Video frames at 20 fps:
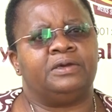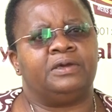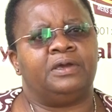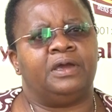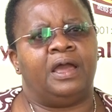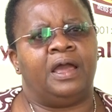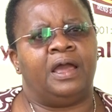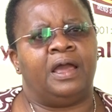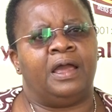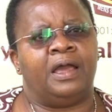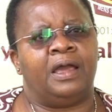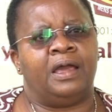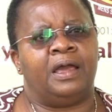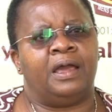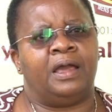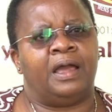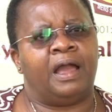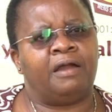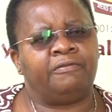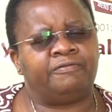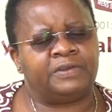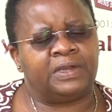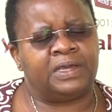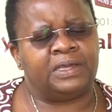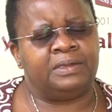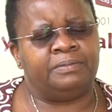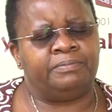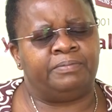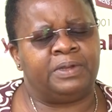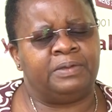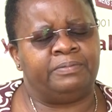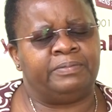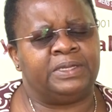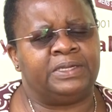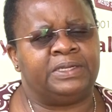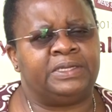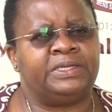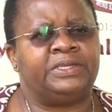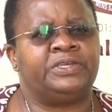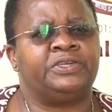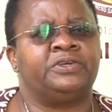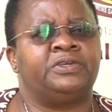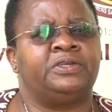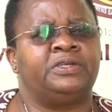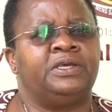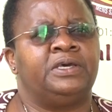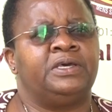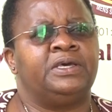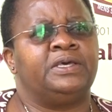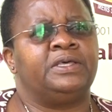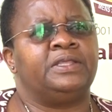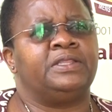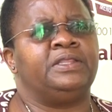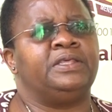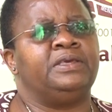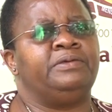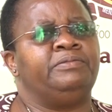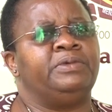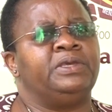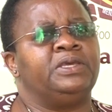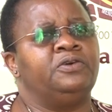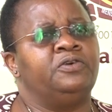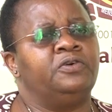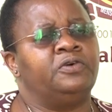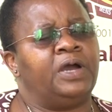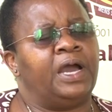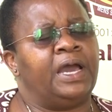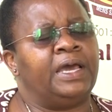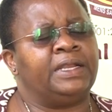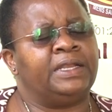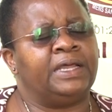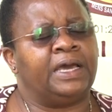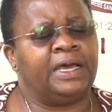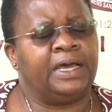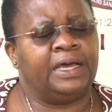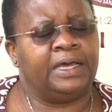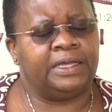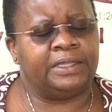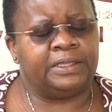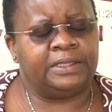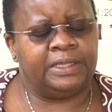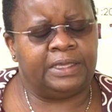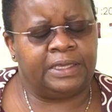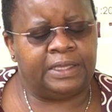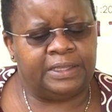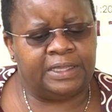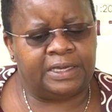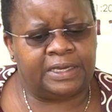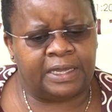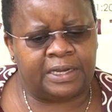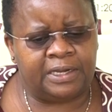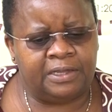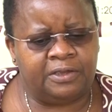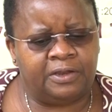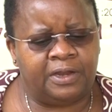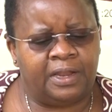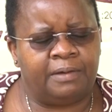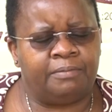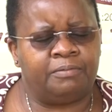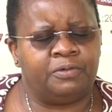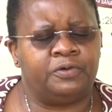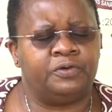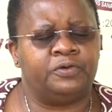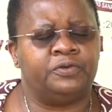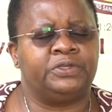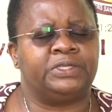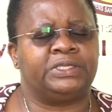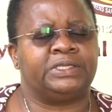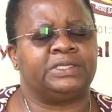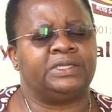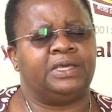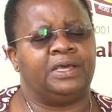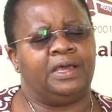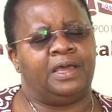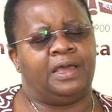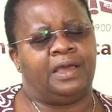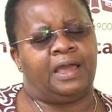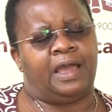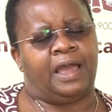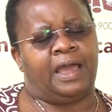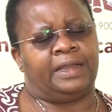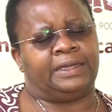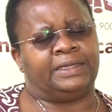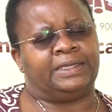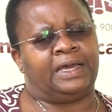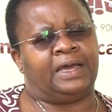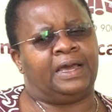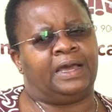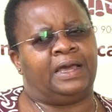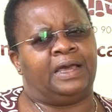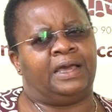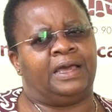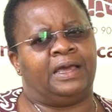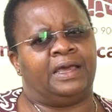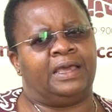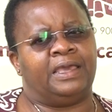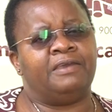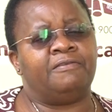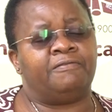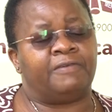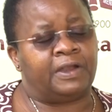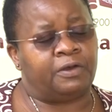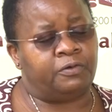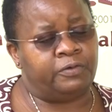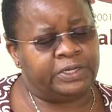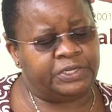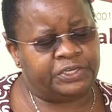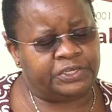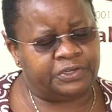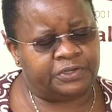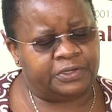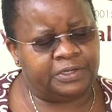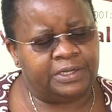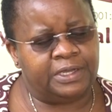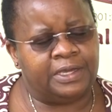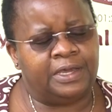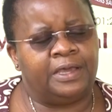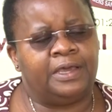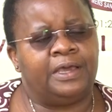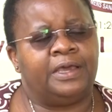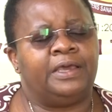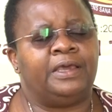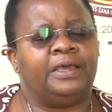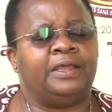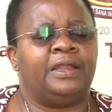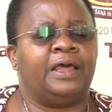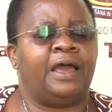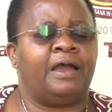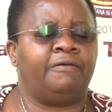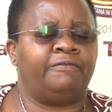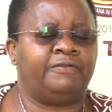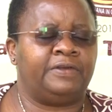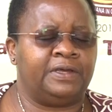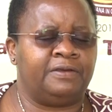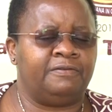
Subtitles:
after implementation, they may go under, the curriculum goes under evaluation, and after